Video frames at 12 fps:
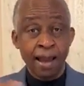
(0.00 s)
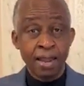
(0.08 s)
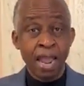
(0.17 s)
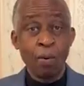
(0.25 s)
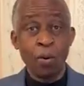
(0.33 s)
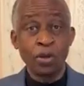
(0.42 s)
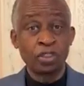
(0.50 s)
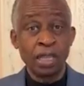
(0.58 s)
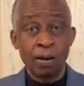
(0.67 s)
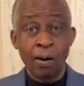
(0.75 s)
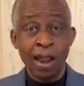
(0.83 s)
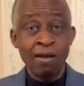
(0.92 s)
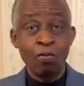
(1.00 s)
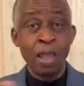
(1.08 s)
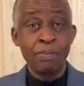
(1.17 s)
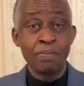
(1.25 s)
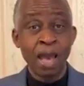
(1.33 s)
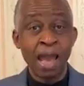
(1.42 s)
And here was a
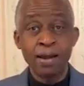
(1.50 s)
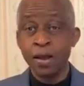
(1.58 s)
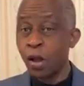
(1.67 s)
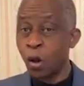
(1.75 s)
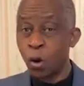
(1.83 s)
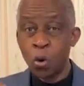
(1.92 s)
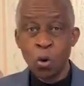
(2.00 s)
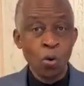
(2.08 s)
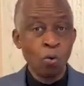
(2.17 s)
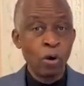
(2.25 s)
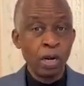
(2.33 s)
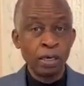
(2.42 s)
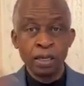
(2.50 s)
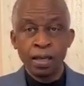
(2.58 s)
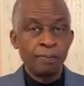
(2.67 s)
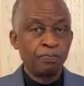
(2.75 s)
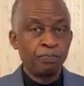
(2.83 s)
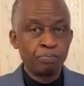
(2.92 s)
highwayman who will